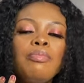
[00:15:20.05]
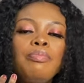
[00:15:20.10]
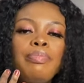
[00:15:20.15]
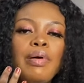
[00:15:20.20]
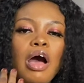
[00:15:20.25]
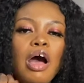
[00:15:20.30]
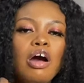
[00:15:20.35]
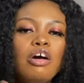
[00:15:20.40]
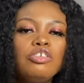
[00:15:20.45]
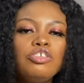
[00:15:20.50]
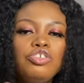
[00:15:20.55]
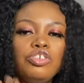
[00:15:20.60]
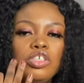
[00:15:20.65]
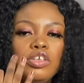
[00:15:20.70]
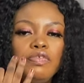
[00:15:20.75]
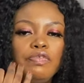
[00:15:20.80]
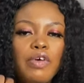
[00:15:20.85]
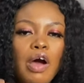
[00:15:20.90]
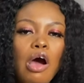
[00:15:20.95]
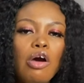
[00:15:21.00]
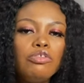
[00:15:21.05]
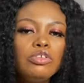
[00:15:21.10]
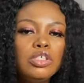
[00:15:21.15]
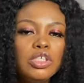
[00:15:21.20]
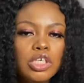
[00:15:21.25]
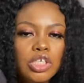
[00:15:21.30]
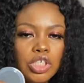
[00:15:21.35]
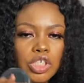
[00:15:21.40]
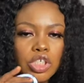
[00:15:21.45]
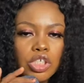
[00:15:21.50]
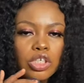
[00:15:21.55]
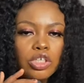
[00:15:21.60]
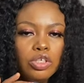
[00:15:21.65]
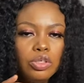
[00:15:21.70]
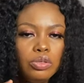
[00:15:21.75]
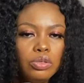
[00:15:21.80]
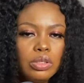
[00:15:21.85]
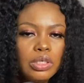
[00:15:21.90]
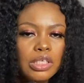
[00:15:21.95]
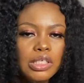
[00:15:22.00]
powdery foundation
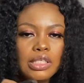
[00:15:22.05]
look.